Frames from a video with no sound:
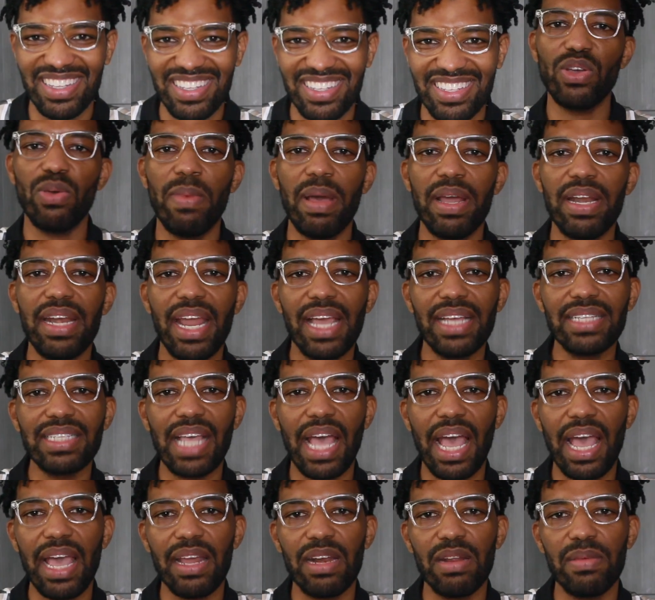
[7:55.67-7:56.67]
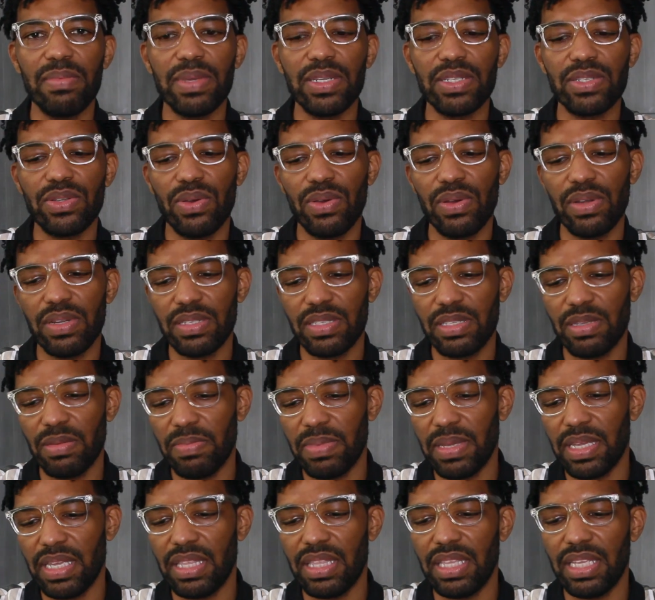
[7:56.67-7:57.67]
So my next item is going to
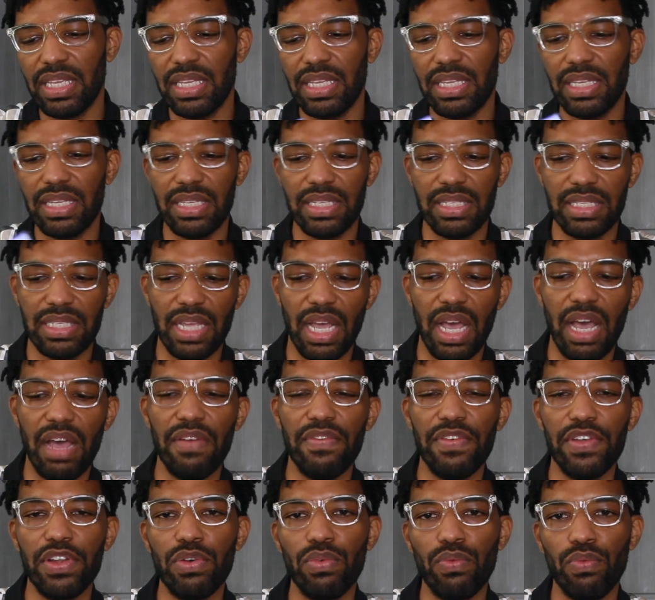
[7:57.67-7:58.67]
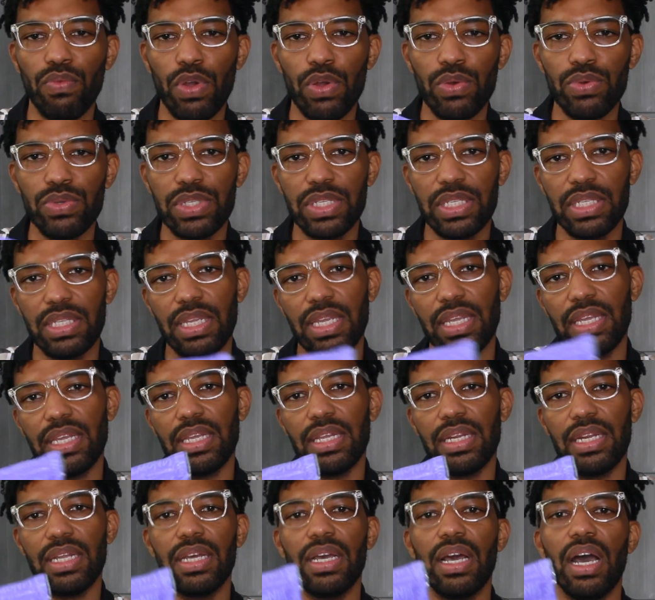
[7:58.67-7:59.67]
be these oven
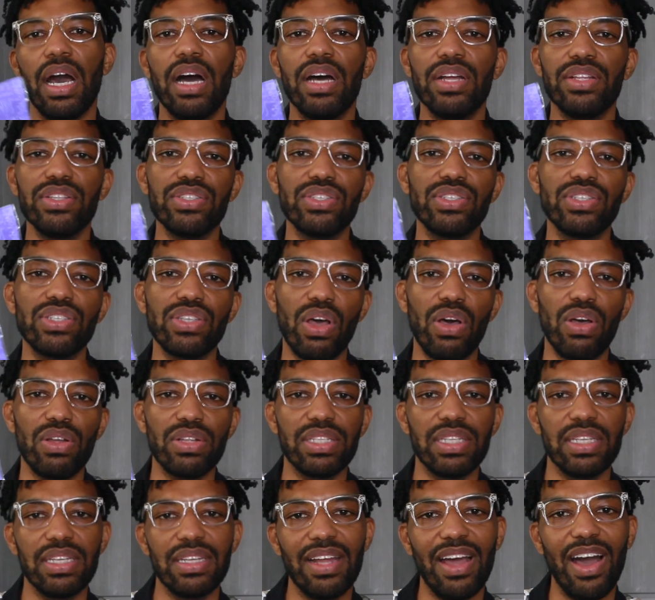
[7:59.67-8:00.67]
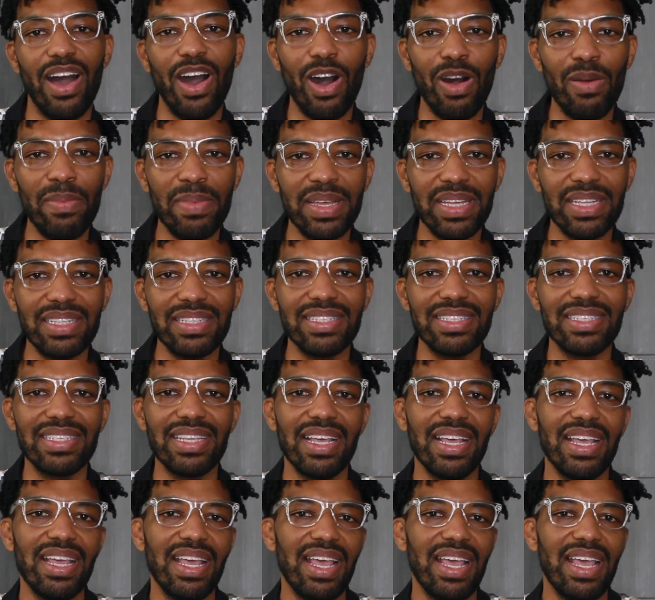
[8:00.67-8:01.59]
roasted unsalted almonds.